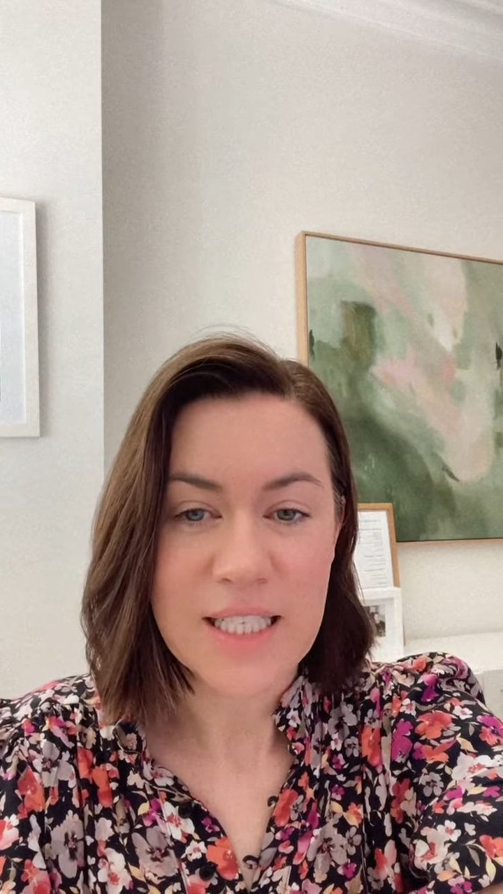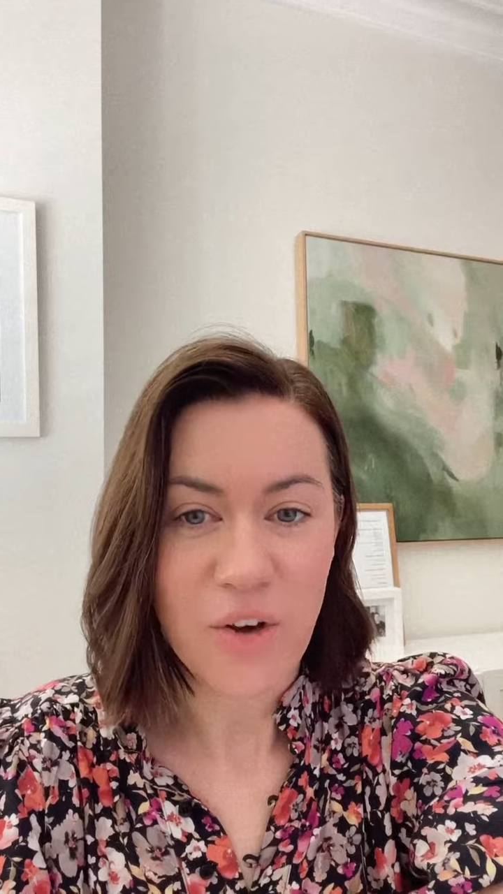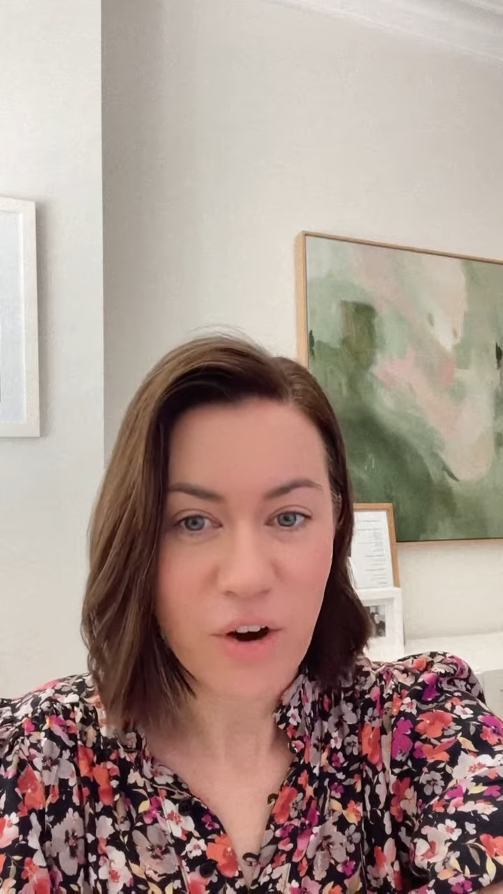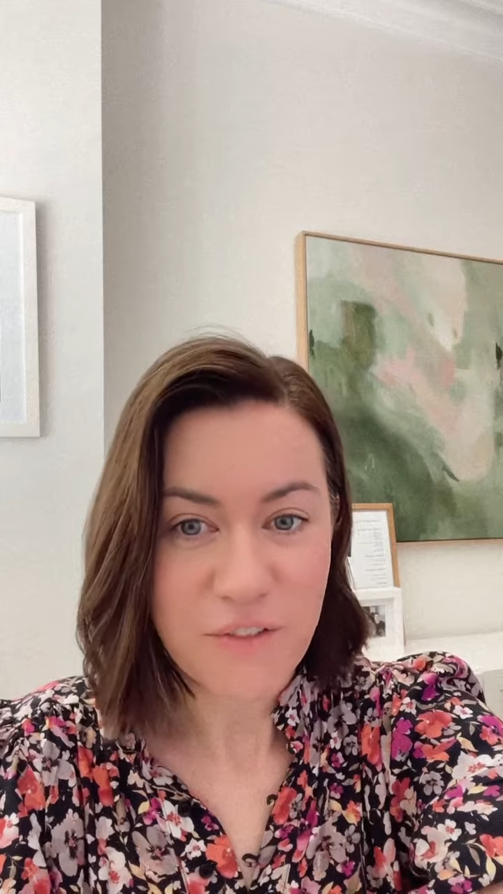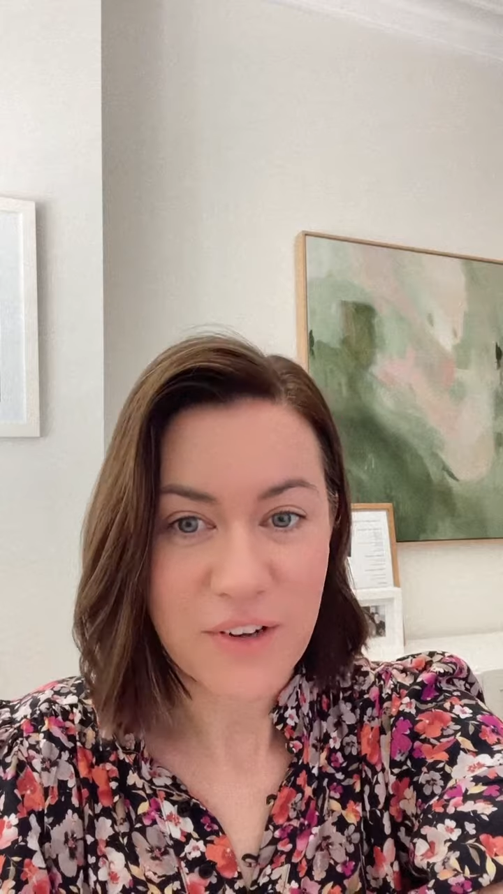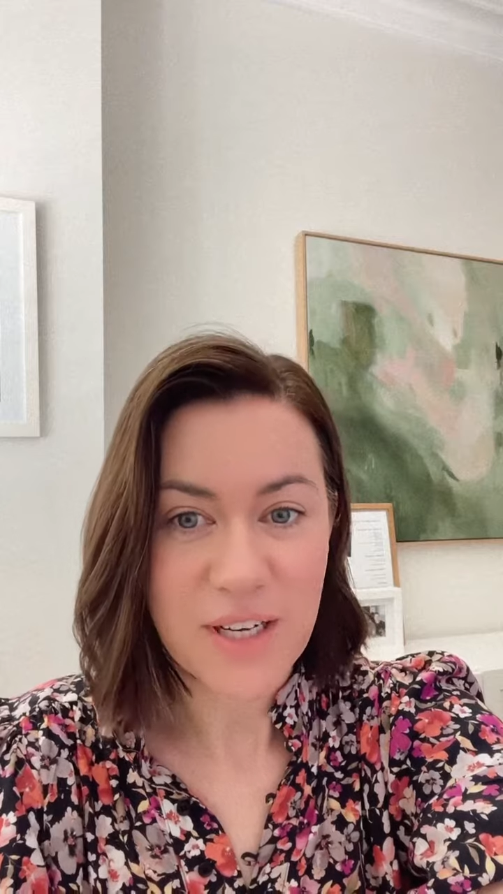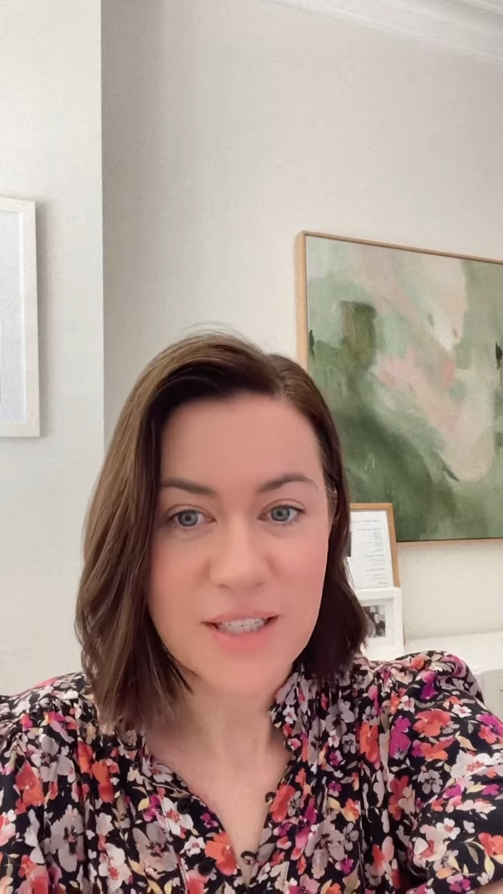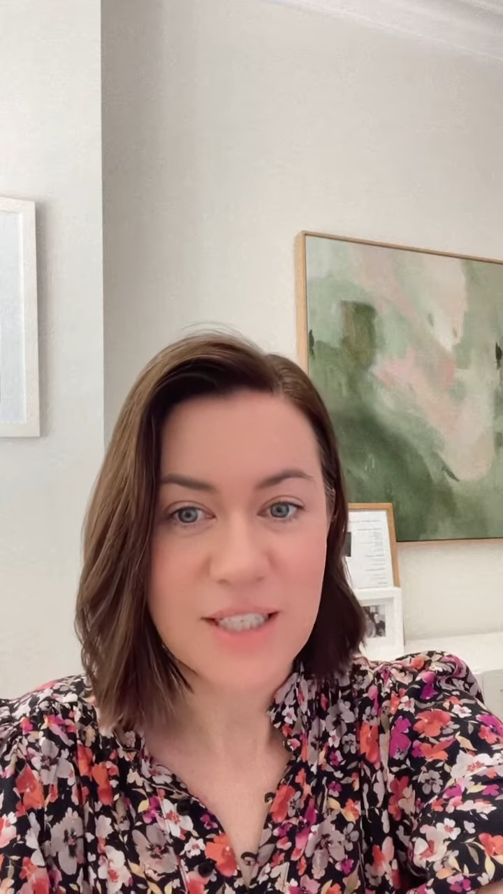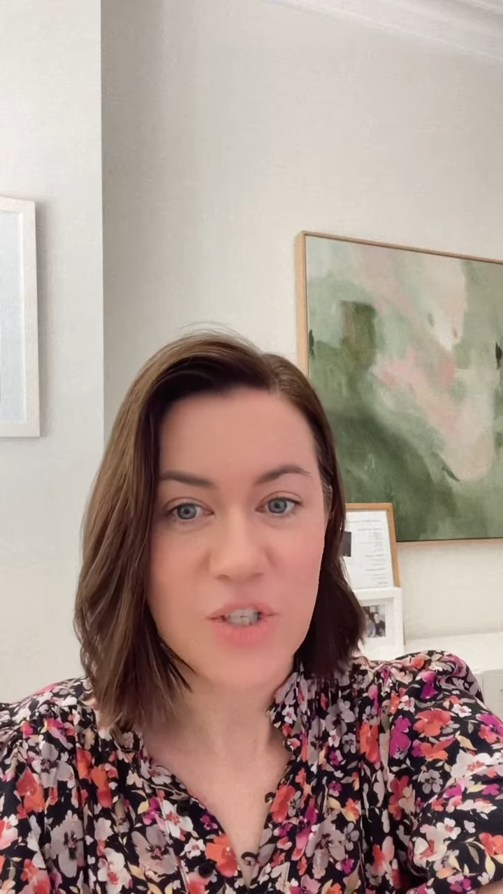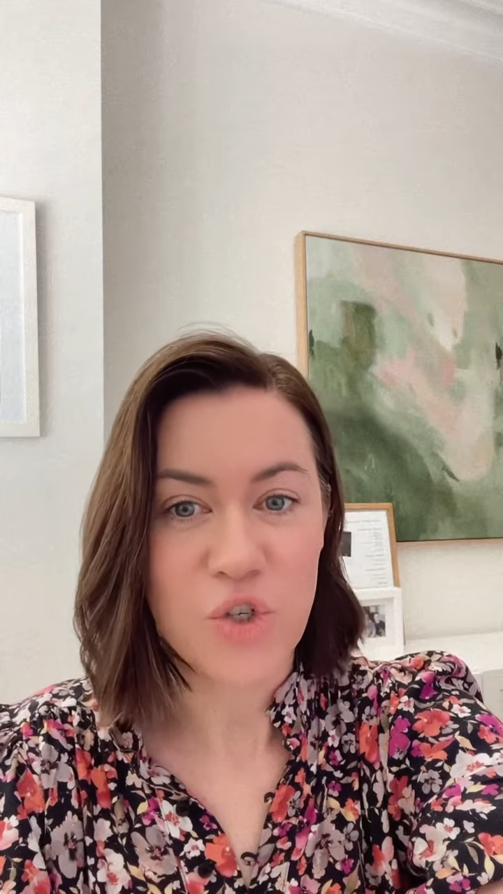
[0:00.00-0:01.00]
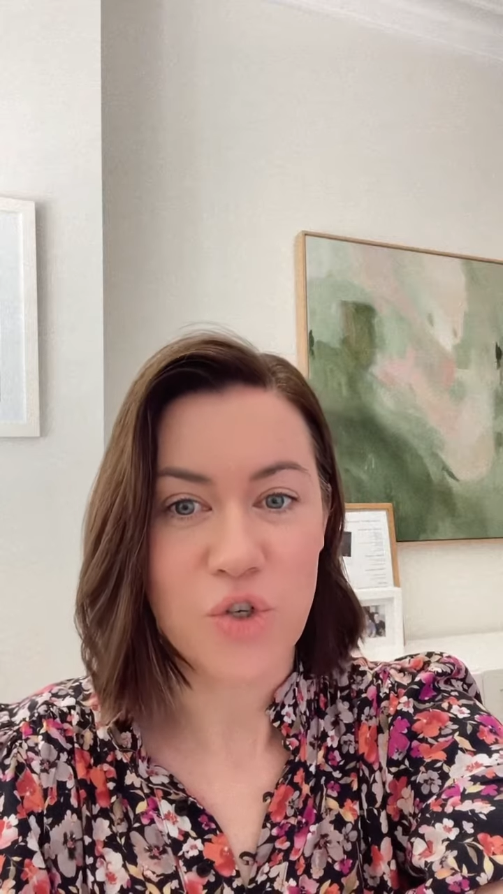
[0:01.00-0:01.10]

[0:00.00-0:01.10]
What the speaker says: the confidence